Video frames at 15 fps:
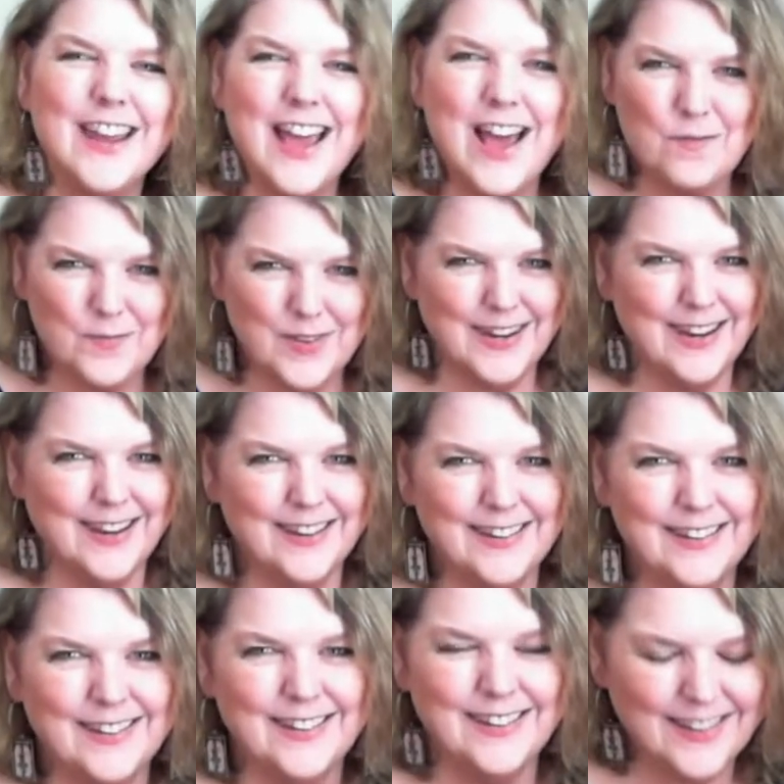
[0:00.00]

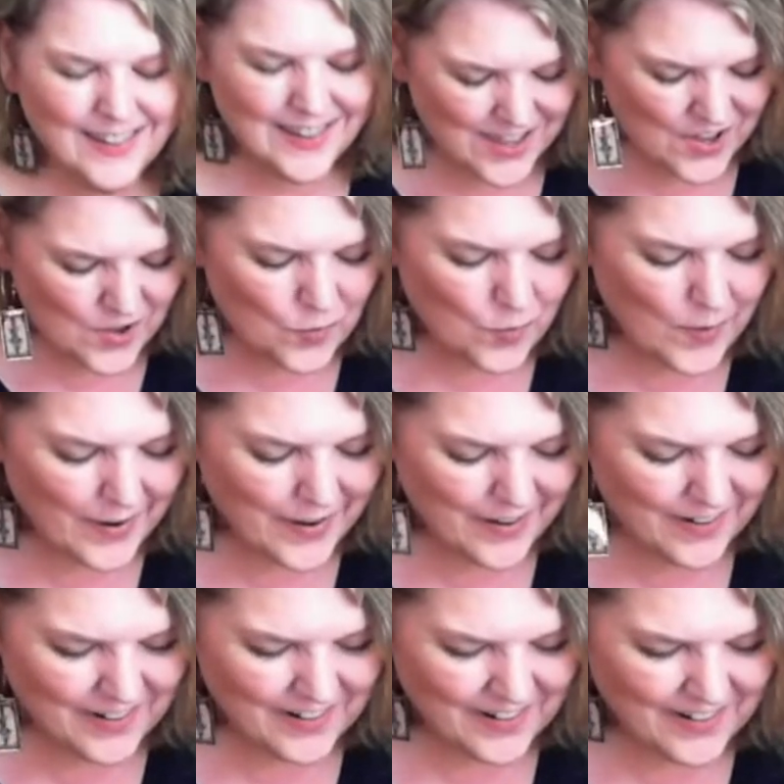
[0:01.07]
happening
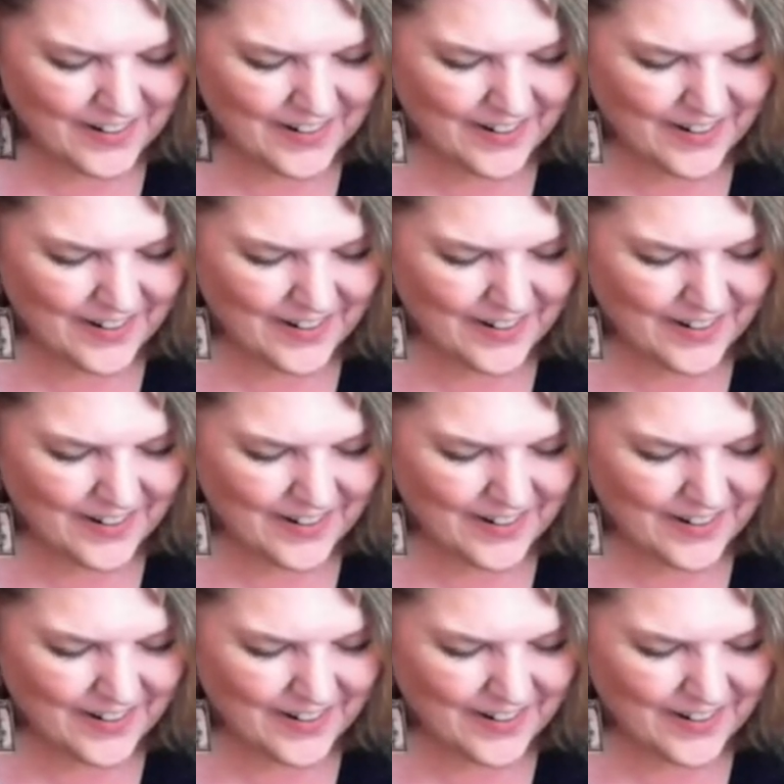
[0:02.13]
where